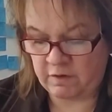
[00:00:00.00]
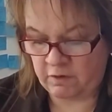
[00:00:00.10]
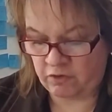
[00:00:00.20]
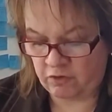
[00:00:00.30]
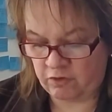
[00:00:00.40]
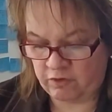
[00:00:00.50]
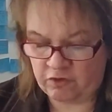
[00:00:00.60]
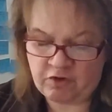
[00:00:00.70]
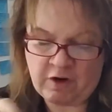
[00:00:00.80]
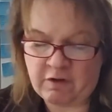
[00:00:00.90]

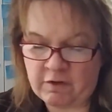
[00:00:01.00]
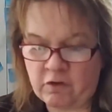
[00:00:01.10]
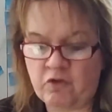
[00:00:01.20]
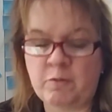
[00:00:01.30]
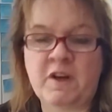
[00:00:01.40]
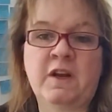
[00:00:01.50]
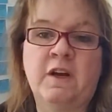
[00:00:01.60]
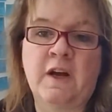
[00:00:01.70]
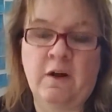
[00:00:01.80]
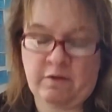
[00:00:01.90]
social media
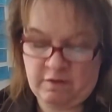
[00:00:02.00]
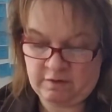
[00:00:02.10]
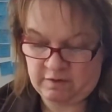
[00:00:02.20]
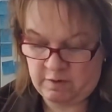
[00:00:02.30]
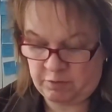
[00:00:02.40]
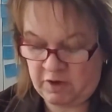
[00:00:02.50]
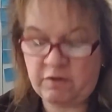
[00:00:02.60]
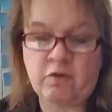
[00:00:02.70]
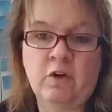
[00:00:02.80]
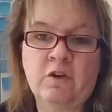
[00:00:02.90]
accounts. It's got place
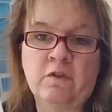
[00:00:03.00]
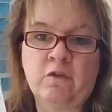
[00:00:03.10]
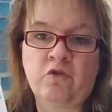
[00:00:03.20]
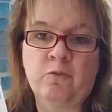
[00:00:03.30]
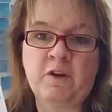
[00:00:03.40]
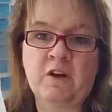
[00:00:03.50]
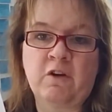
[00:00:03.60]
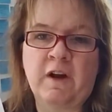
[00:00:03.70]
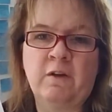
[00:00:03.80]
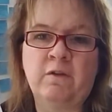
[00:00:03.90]
for all your social media
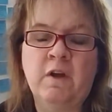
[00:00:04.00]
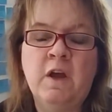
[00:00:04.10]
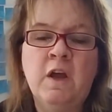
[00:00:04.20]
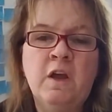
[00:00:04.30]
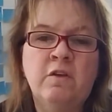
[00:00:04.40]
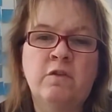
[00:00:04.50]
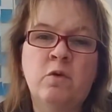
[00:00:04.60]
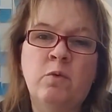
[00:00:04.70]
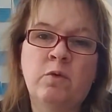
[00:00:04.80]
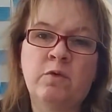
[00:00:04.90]
accounts.
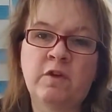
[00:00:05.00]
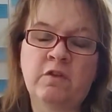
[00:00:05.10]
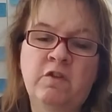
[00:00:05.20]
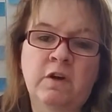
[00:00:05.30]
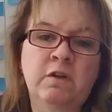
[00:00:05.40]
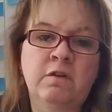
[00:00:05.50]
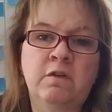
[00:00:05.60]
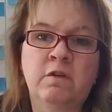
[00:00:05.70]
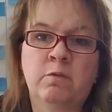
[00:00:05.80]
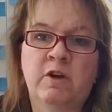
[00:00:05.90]
So this checklist
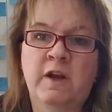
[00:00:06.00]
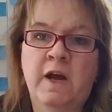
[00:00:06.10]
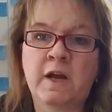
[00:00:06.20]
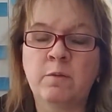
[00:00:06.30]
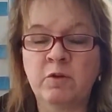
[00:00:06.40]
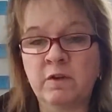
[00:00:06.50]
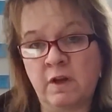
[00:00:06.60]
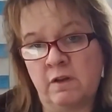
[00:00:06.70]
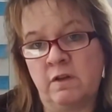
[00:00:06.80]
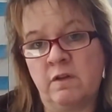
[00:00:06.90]
is one I had put
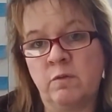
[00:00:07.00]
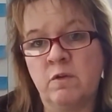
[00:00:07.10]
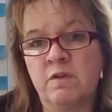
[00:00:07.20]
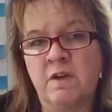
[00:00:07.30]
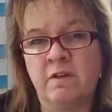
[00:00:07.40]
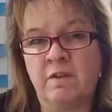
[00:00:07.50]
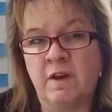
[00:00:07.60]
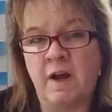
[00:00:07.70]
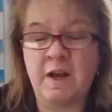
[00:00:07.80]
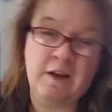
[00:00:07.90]
together. These were the things that
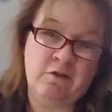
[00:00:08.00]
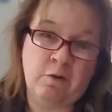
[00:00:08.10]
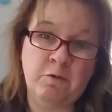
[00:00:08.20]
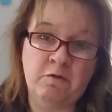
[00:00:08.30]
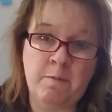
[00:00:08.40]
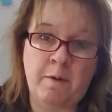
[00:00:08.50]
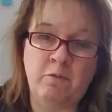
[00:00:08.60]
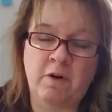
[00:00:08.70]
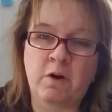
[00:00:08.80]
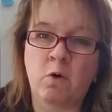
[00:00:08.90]
I had trouble
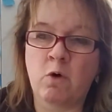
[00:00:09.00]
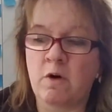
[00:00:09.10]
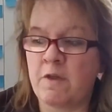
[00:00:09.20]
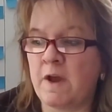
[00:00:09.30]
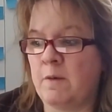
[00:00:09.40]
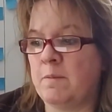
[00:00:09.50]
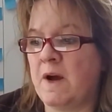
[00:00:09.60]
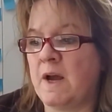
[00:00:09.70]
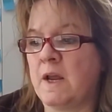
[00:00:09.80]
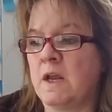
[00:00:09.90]
remembering, or that
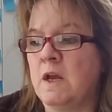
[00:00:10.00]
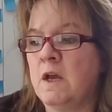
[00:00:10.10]
my